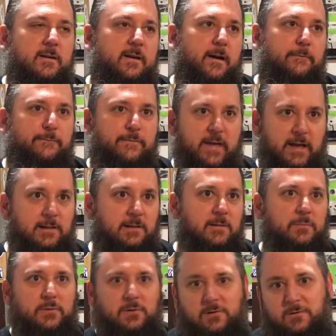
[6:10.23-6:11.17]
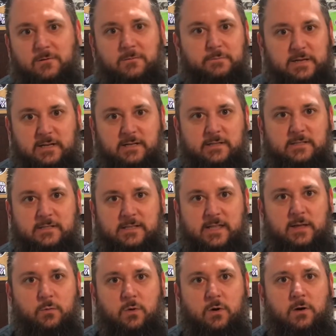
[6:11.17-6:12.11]
available because
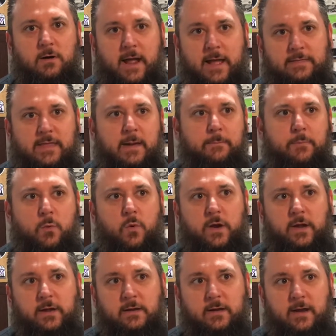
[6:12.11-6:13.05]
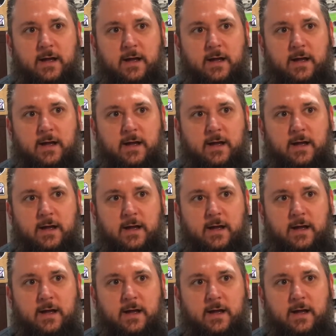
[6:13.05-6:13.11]
they were at that point